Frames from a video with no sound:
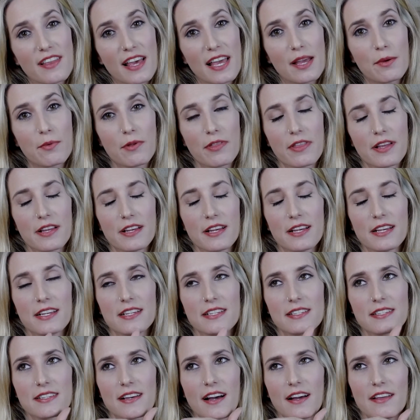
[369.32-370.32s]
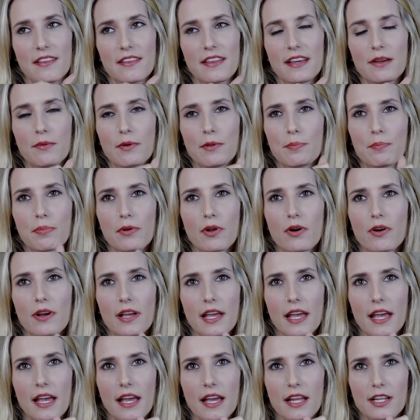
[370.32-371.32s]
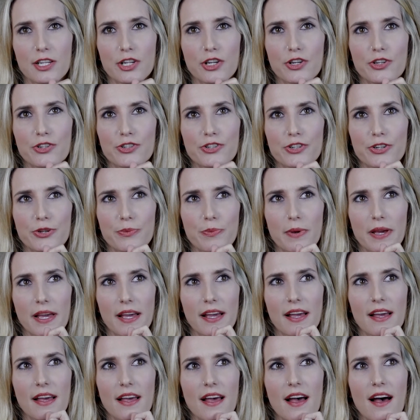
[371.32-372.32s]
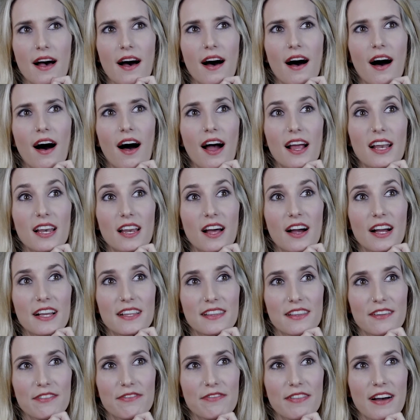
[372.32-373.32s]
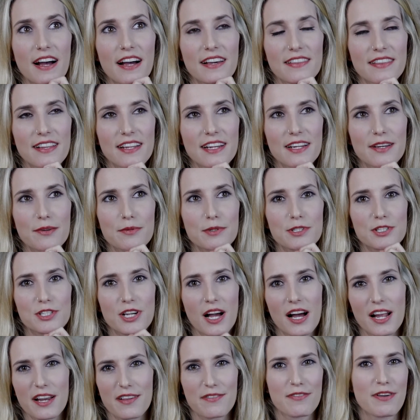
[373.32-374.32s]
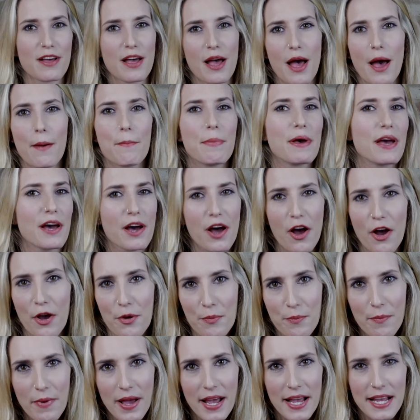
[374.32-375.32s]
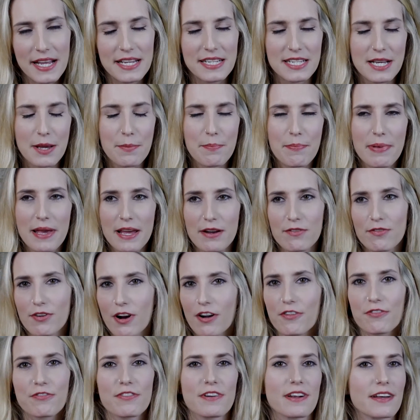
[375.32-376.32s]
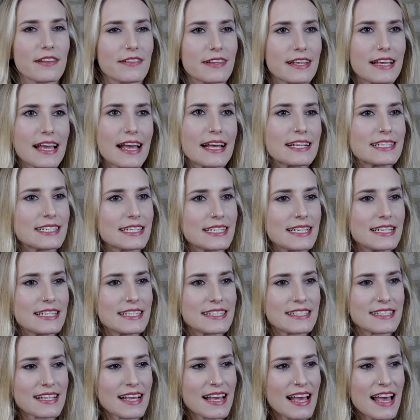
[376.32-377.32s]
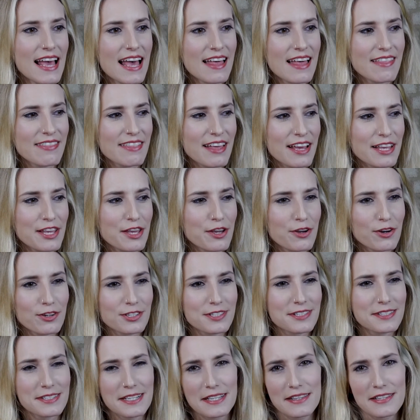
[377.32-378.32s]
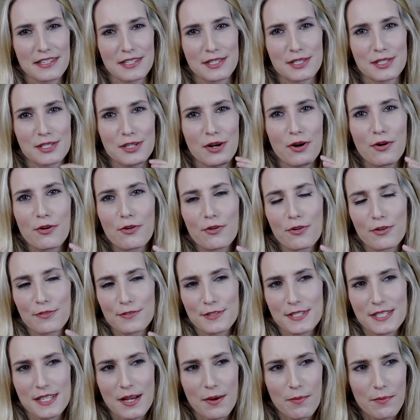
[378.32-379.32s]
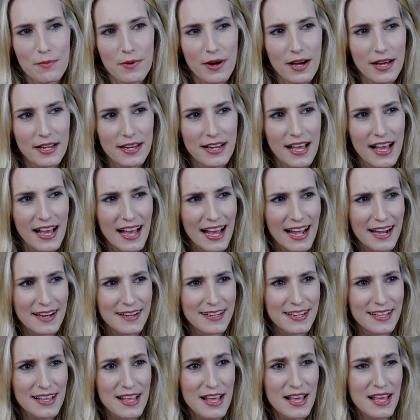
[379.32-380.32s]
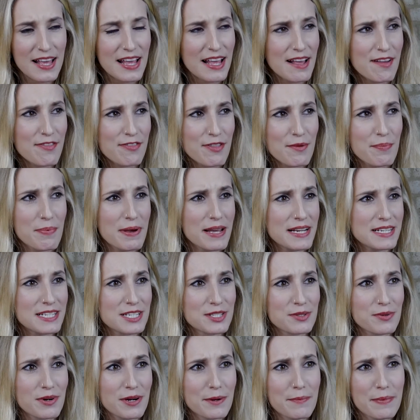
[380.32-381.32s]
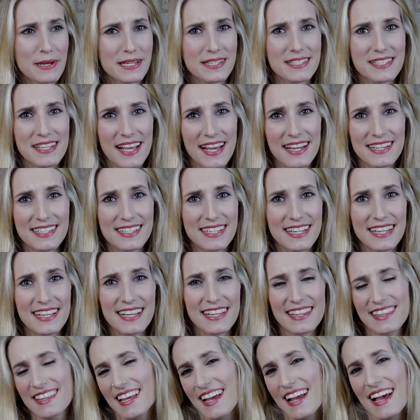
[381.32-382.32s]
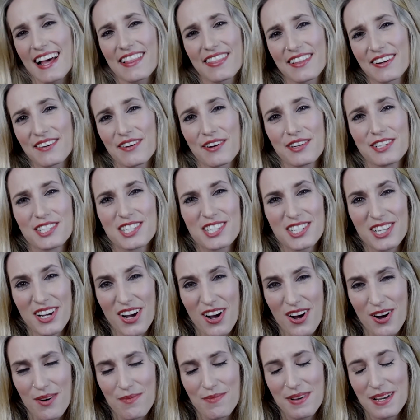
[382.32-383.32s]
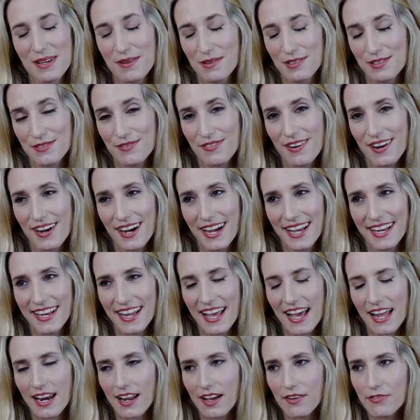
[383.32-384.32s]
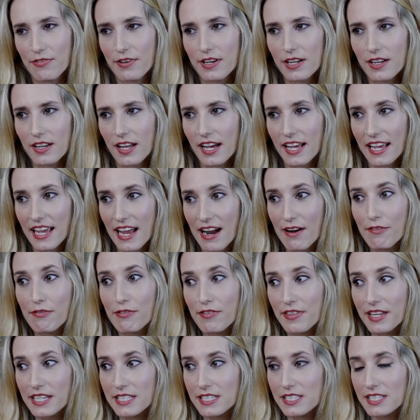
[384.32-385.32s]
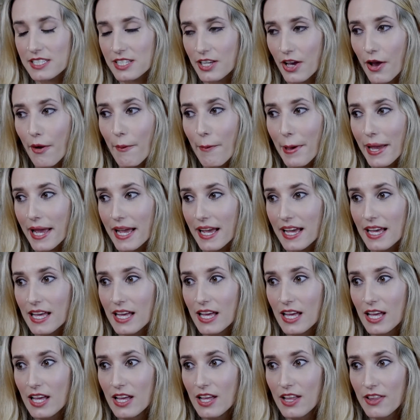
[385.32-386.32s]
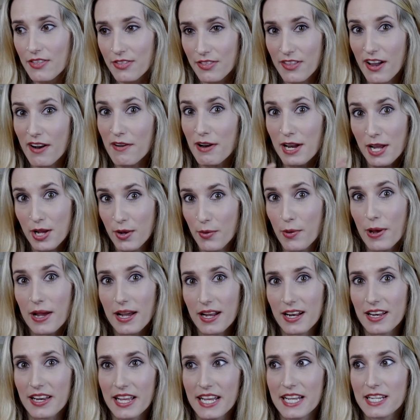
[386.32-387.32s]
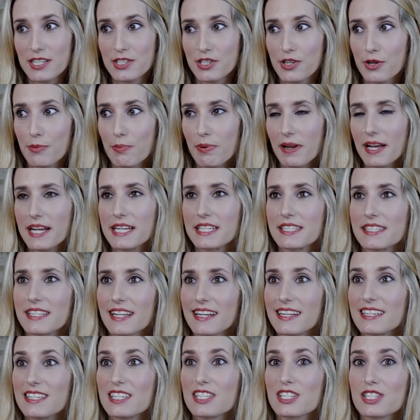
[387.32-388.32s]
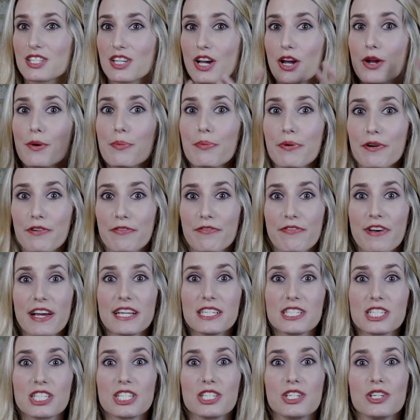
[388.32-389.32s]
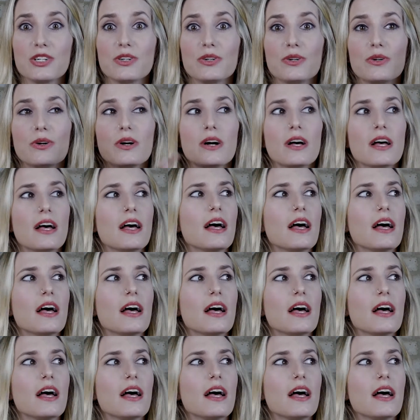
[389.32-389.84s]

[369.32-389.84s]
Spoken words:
thing with it is, I think with blogging and YouTubing, I like the fact that it was kind of a bit homemade, a bit rough around the edges, that you got to see the soul of someone, and if the pictures were a bit sketchy, they had their own charm, it was fine. And I feel like everything's going very quickly to a place that it's so professional